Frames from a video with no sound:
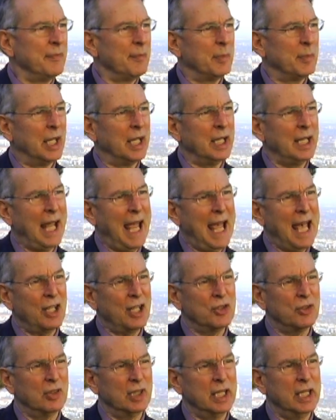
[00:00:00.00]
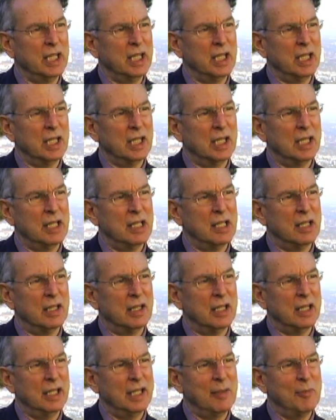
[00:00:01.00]
But actually,
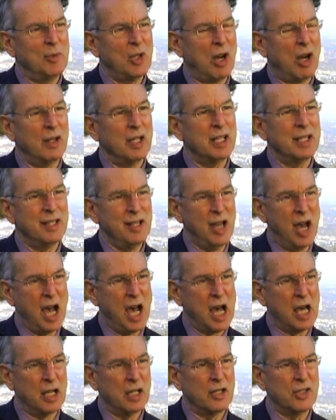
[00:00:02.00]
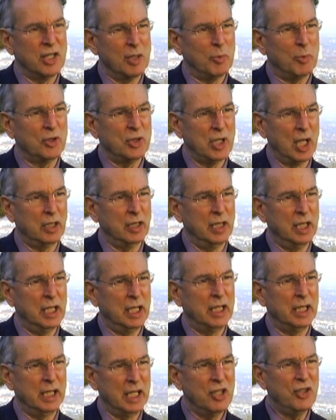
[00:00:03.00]
EMDR is not a simple technique,
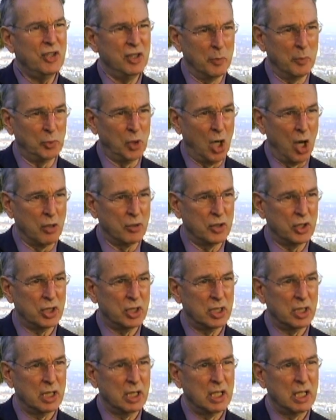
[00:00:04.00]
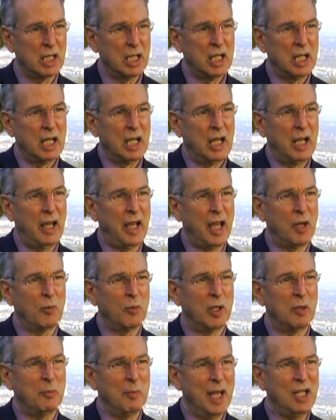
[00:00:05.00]
it is an approach. And
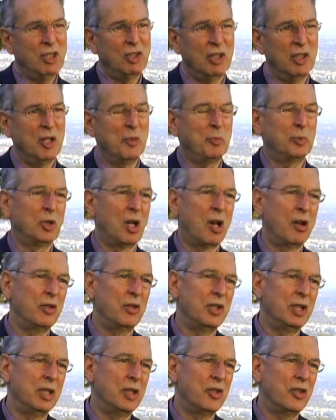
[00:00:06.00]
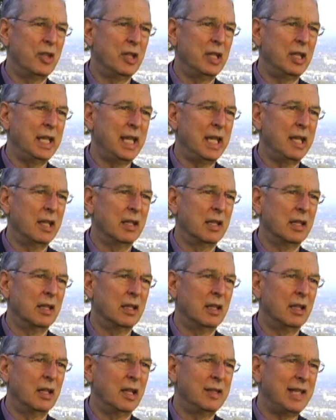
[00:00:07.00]
what makes it an approach is the
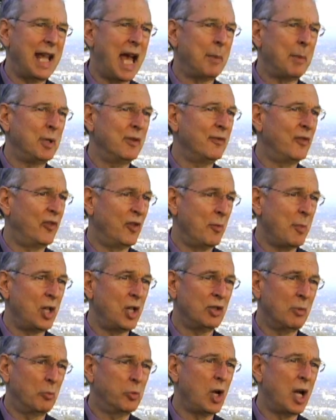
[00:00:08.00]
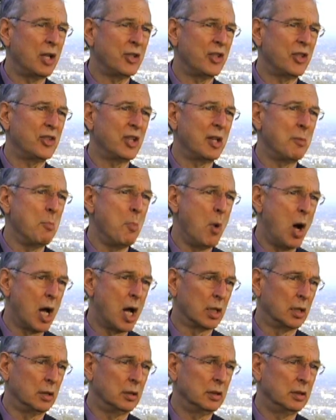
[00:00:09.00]
adaptive information processing
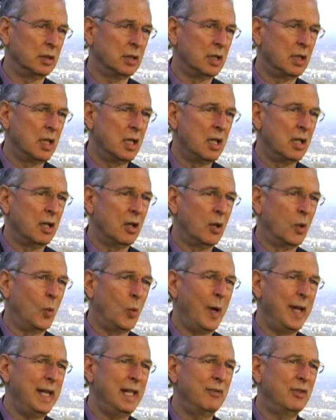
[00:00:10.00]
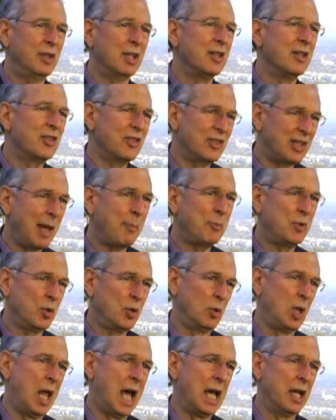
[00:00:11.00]
model, a way of
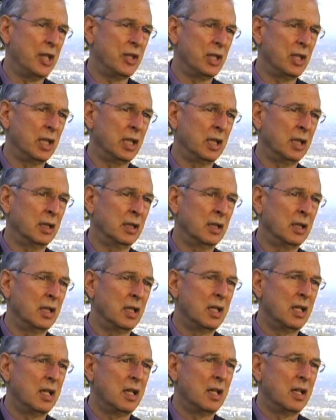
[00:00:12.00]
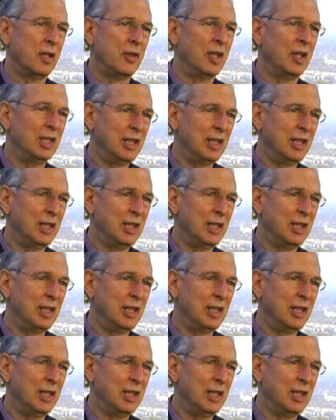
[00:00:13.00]
conceptualizing the